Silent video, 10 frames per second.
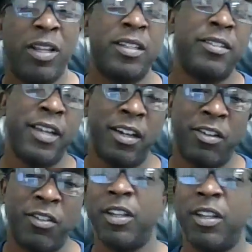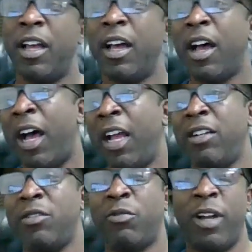relative health, height,
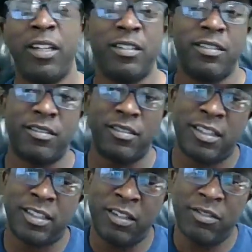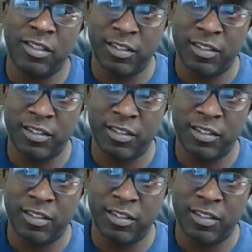weight, etc.